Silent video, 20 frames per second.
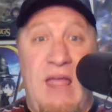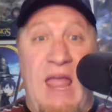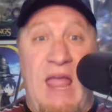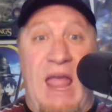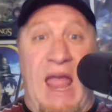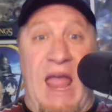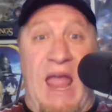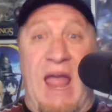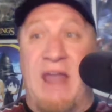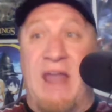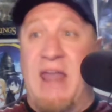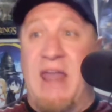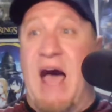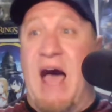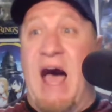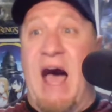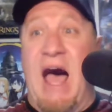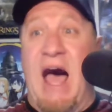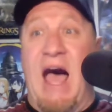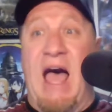And
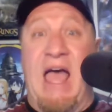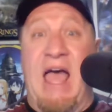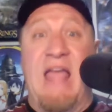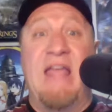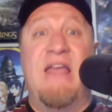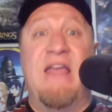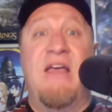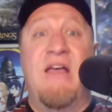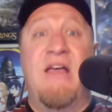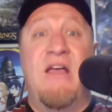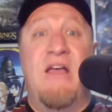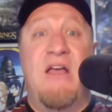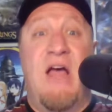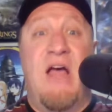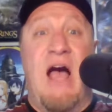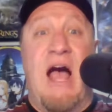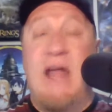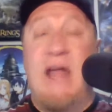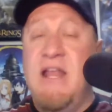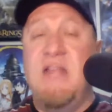I
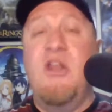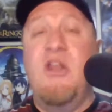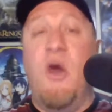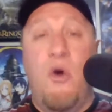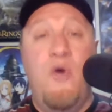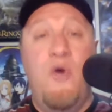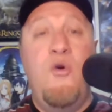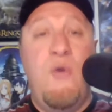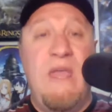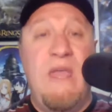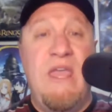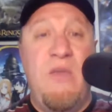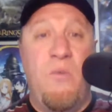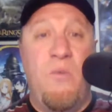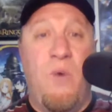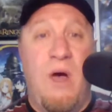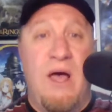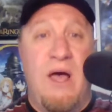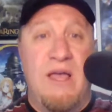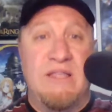didn't know who he
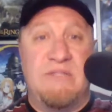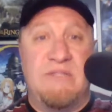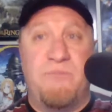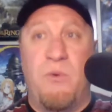was,